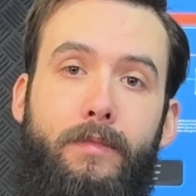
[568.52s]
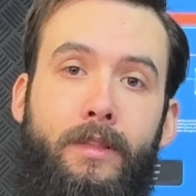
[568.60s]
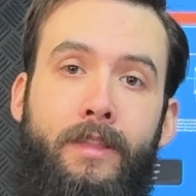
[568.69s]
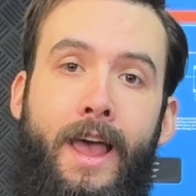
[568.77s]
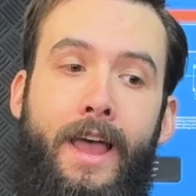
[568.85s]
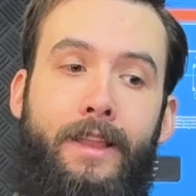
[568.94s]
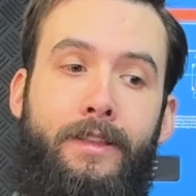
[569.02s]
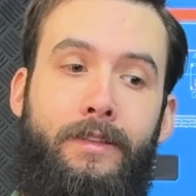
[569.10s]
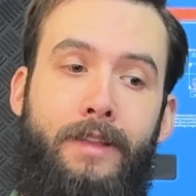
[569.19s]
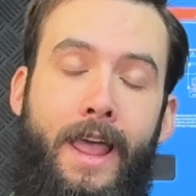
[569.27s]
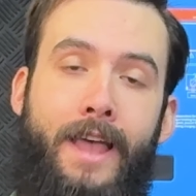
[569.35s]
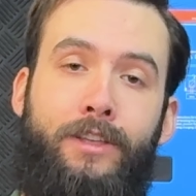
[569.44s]
that
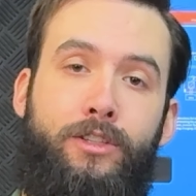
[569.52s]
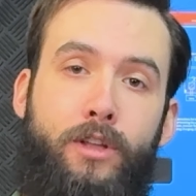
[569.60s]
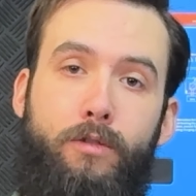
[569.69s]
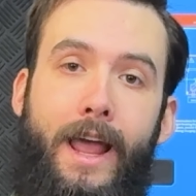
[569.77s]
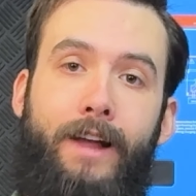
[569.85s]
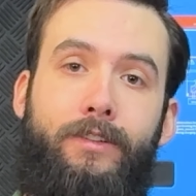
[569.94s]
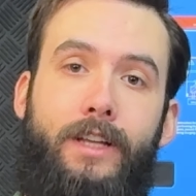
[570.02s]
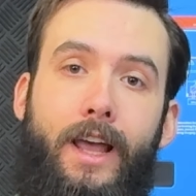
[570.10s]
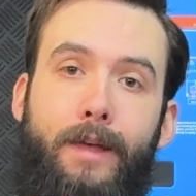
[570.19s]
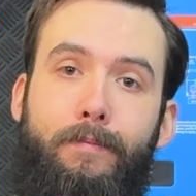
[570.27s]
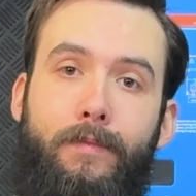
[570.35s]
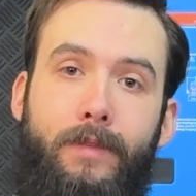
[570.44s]
has no
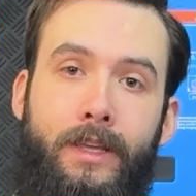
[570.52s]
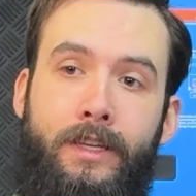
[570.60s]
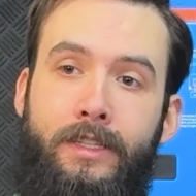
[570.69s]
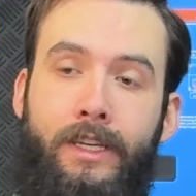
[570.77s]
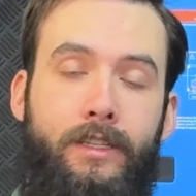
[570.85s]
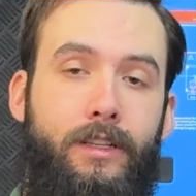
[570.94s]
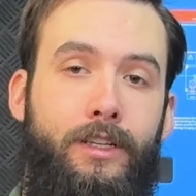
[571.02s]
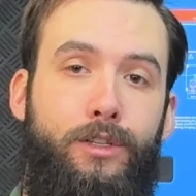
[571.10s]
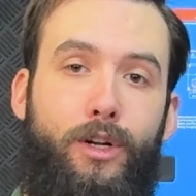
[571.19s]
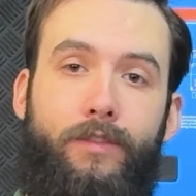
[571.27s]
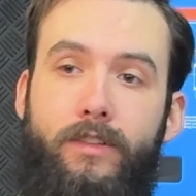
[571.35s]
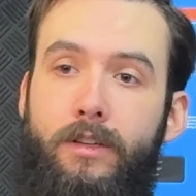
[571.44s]
downtime, is easily
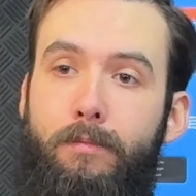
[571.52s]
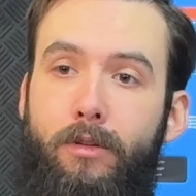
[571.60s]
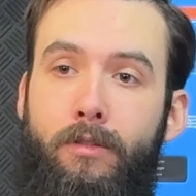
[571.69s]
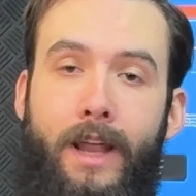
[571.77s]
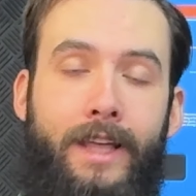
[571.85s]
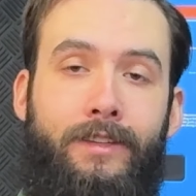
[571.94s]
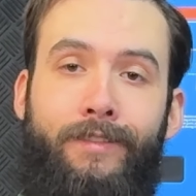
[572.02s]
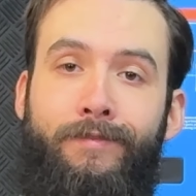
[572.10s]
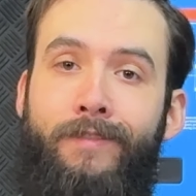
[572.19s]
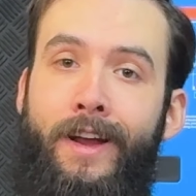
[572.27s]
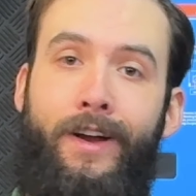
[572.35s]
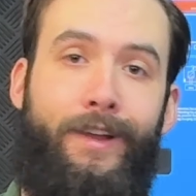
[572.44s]
serviceable, and has a
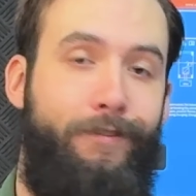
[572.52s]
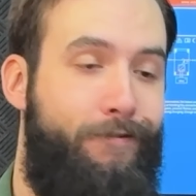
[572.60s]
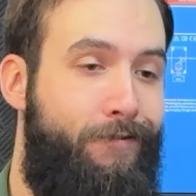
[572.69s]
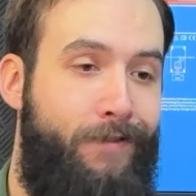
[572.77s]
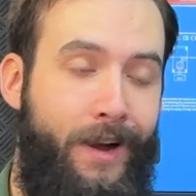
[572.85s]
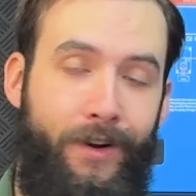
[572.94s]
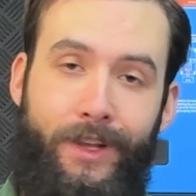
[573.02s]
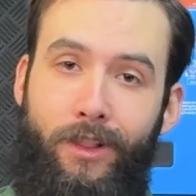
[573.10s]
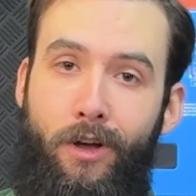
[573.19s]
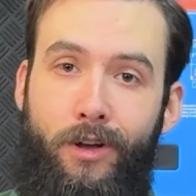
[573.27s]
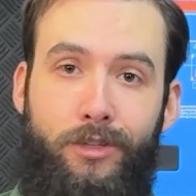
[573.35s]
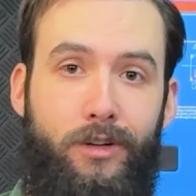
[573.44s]
very, very
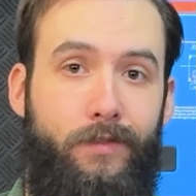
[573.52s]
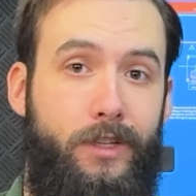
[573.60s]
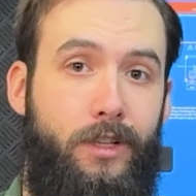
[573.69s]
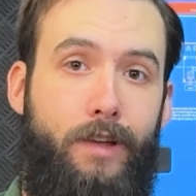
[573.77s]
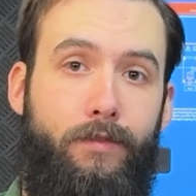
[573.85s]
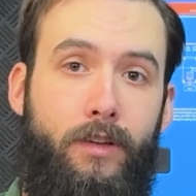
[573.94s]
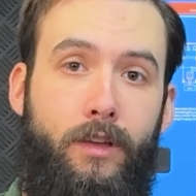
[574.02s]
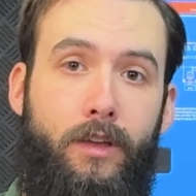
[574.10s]
long service life.